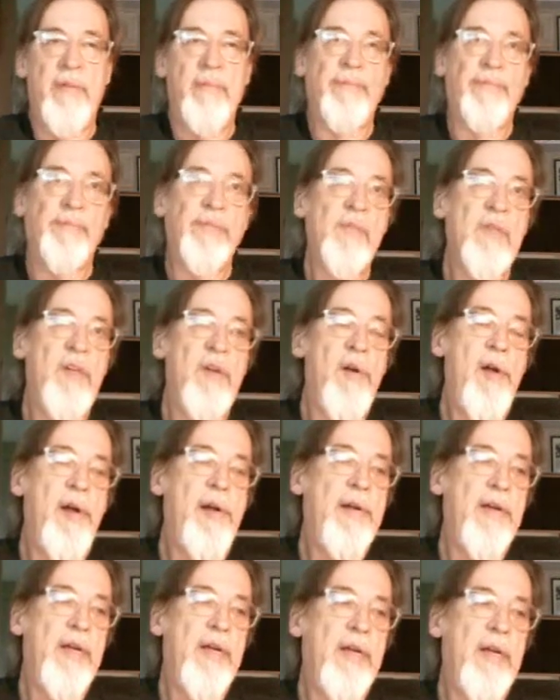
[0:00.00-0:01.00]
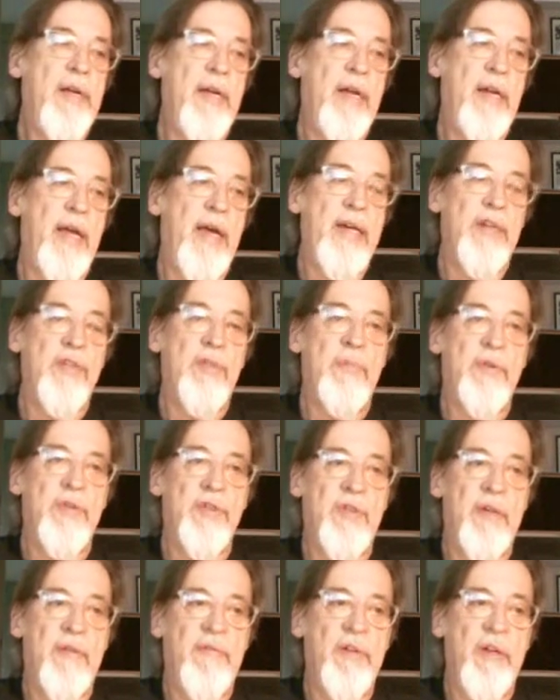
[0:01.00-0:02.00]
Dr. Kuhn
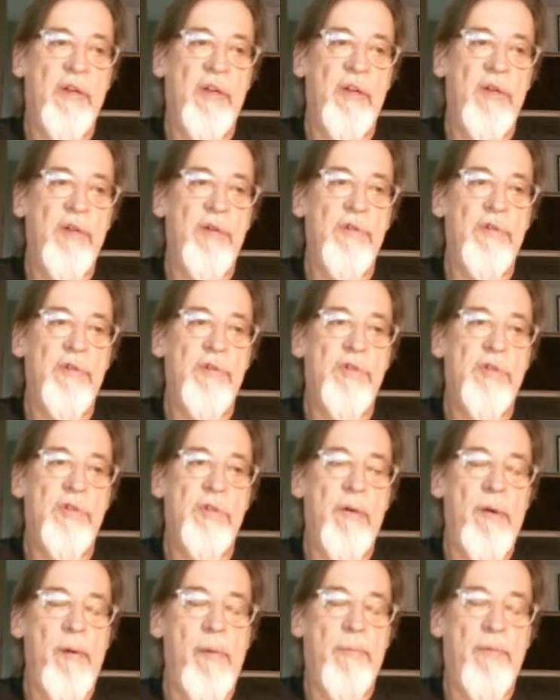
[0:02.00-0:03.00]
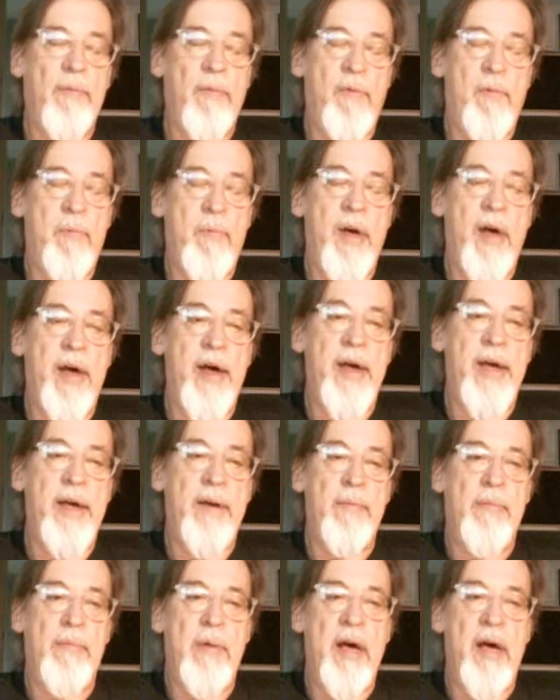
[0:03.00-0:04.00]
in explaining how
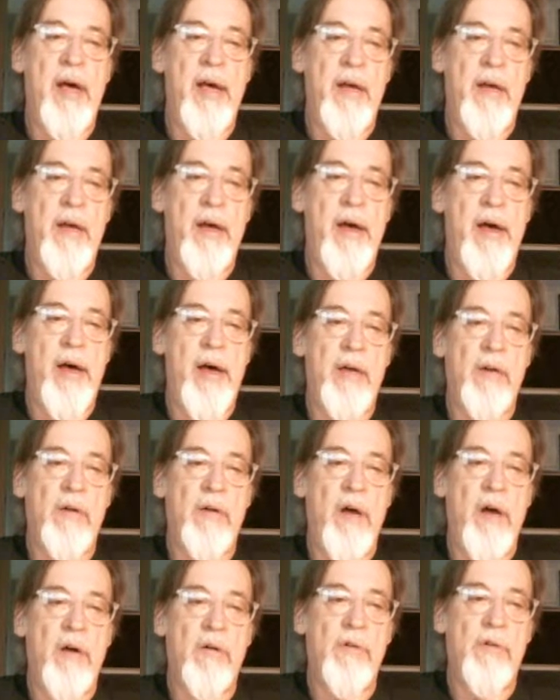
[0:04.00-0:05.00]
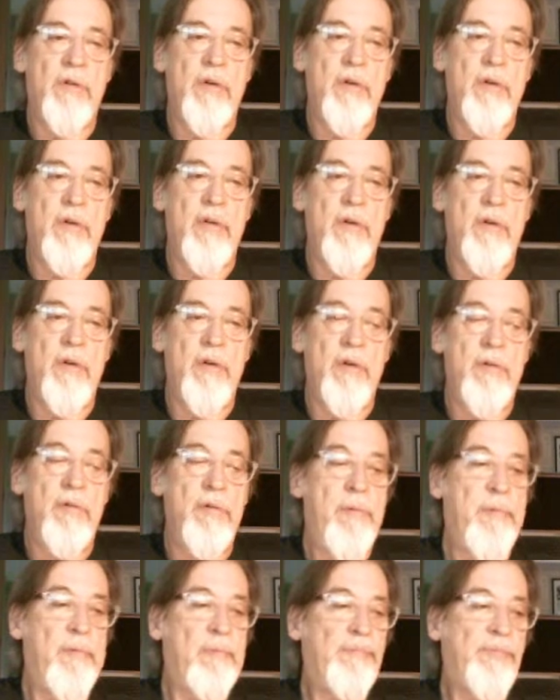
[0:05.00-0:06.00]
science changes. So the
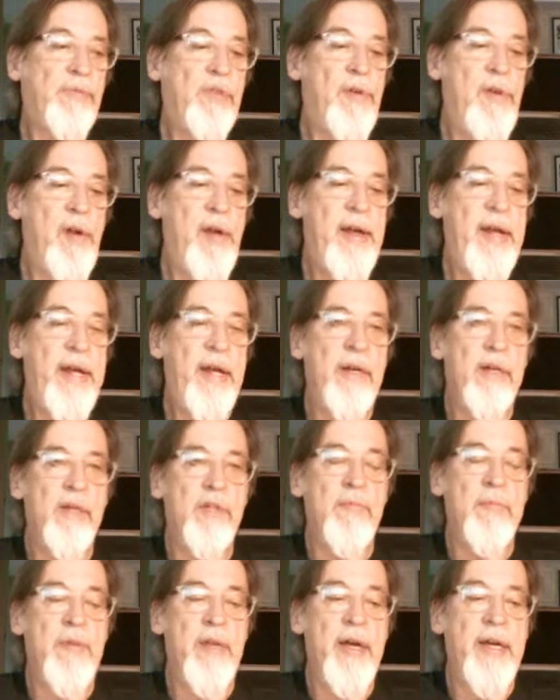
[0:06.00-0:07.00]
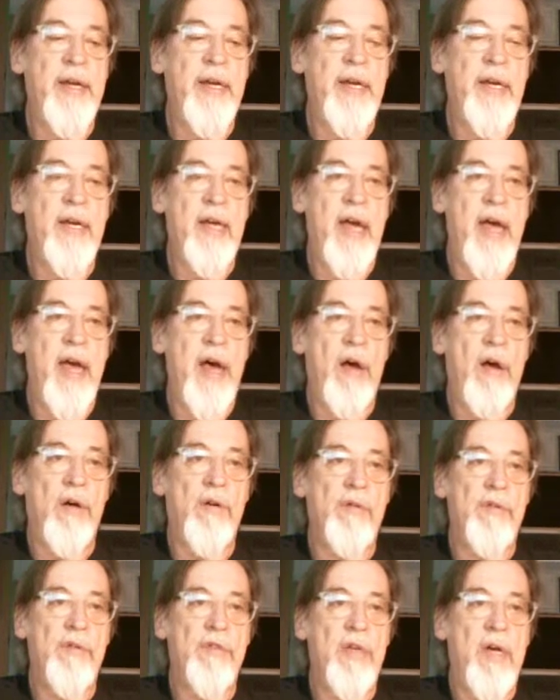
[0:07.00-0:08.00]
paradigm is just something that all the
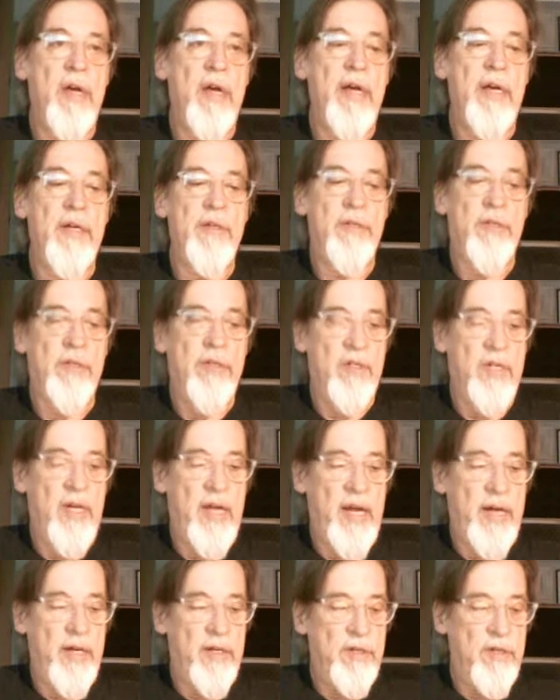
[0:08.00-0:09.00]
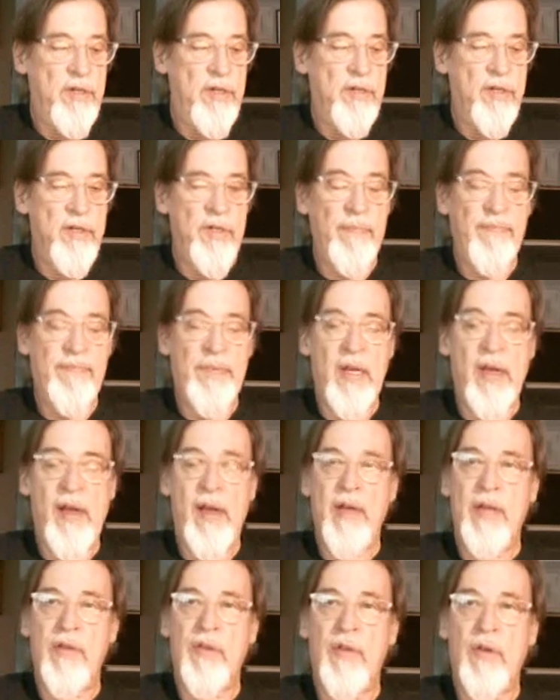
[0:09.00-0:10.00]
people in a given discipline, a set of
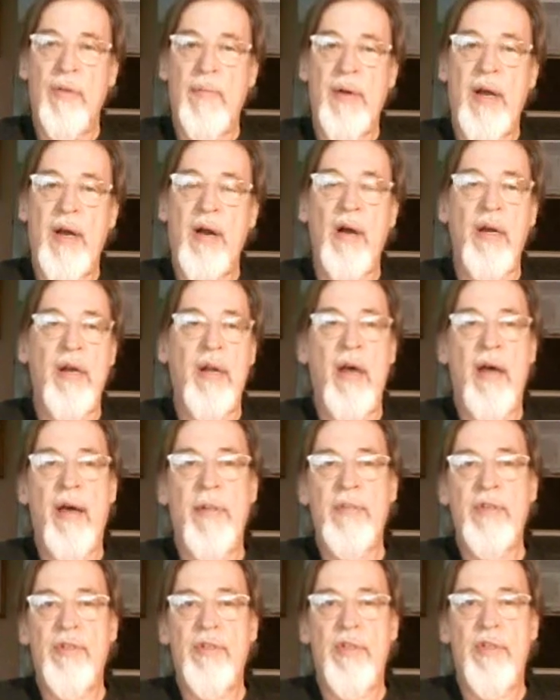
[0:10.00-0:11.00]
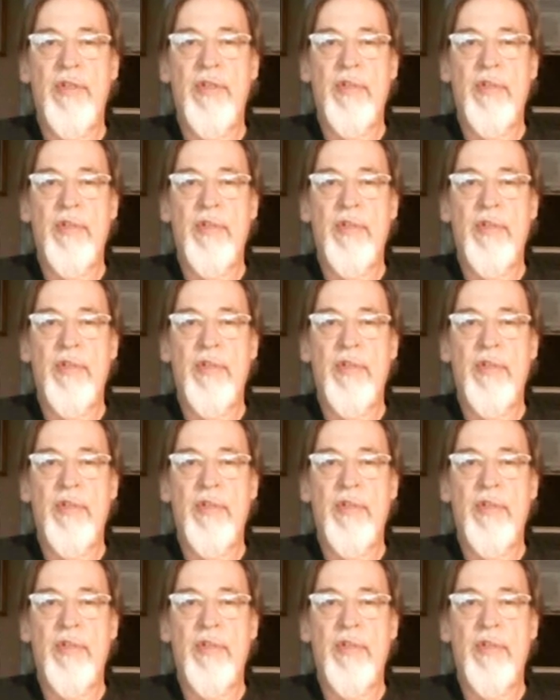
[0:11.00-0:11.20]
beliefs that they share,